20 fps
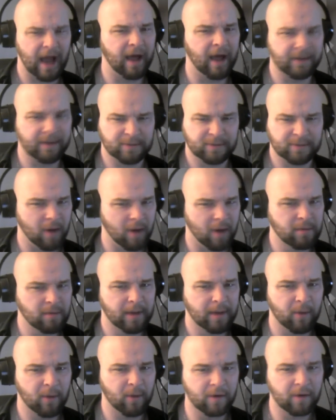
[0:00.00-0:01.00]
There's
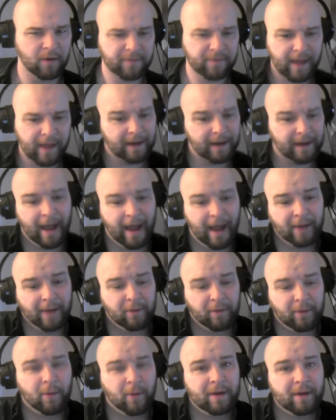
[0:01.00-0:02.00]
probably a word for that. I don't
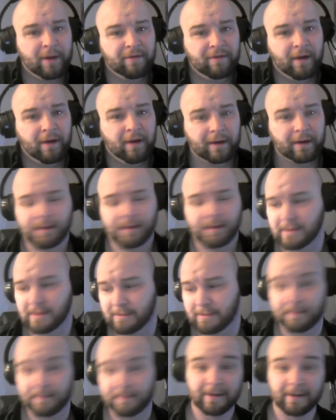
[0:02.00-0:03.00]
know what it fucking is.
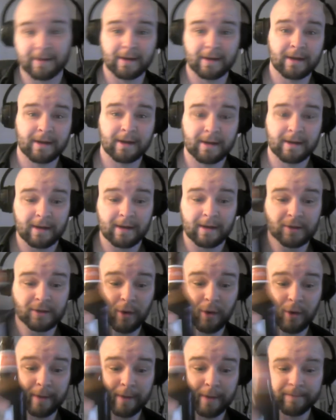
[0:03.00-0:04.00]

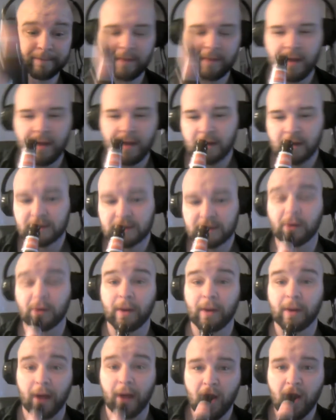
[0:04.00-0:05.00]
Enjoy. So
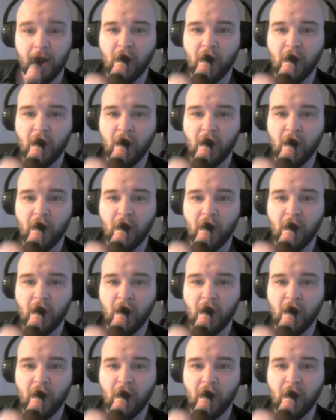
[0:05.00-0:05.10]
anyway,